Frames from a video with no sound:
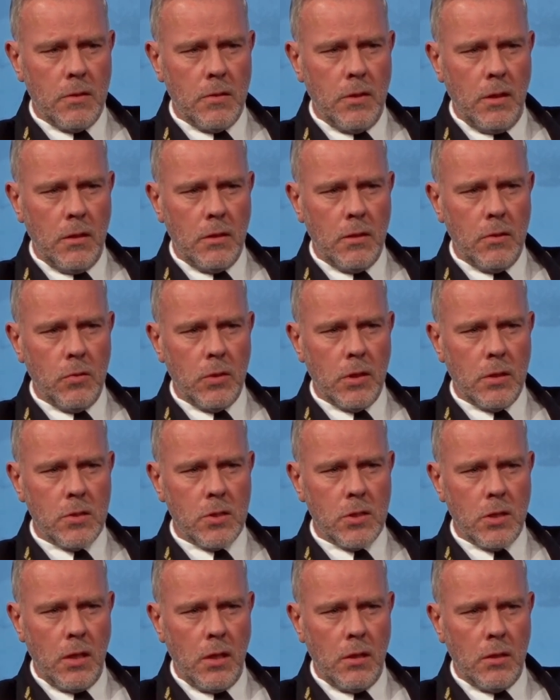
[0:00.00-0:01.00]
think you can
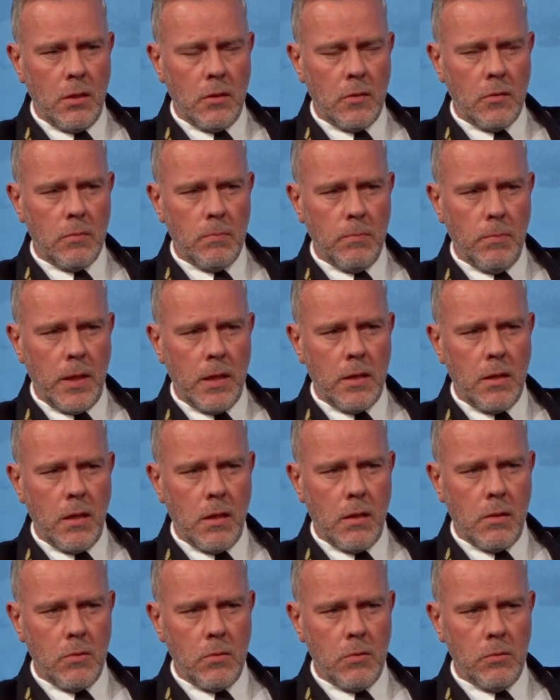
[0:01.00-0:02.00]
say that by
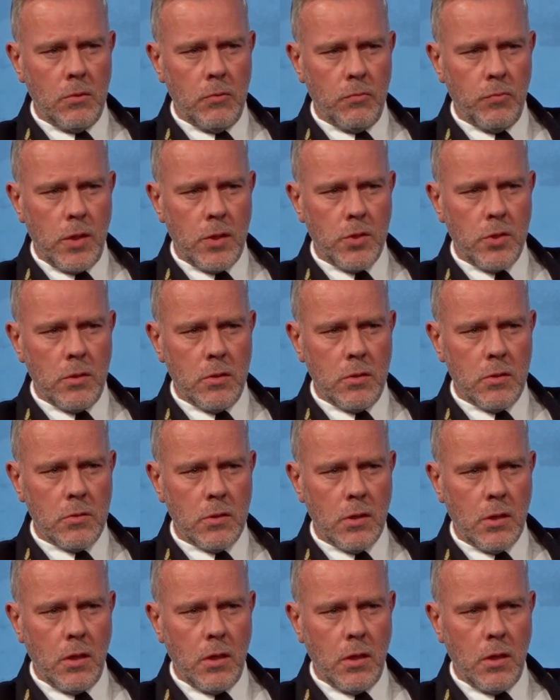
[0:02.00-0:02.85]
now the Russians